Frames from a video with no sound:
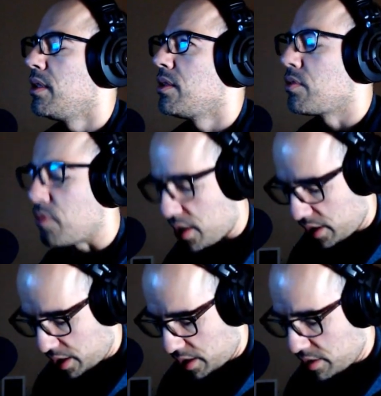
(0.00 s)
try to
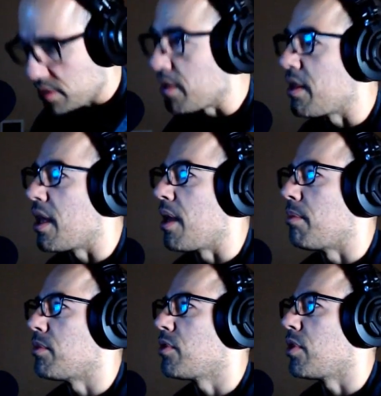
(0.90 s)
get to
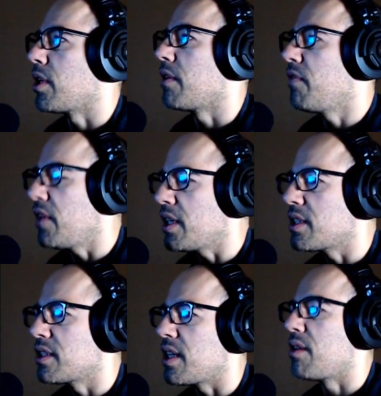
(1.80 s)
them so I can Phoenix
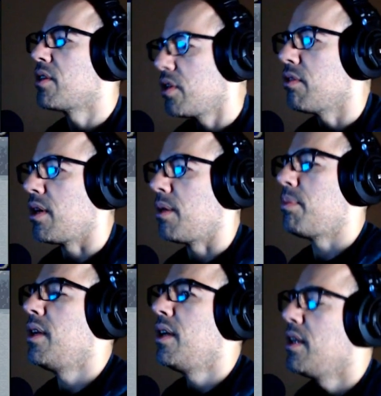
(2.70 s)
Down, cure up,
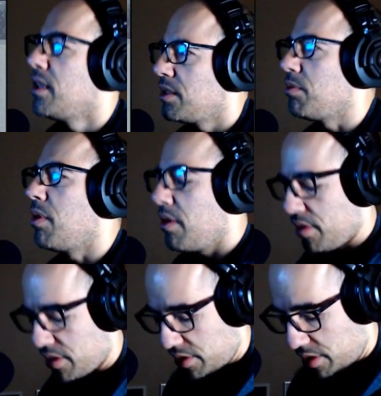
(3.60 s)
do all
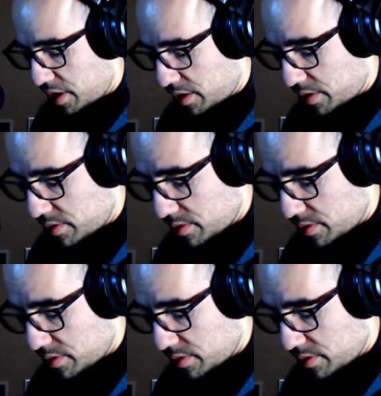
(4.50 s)
the good things.